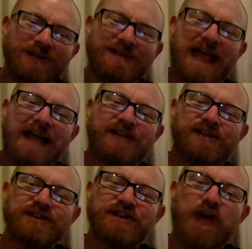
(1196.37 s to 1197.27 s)

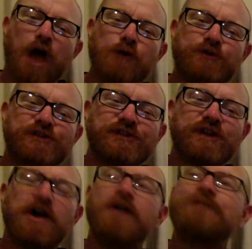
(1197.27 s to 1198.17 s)
Texan coast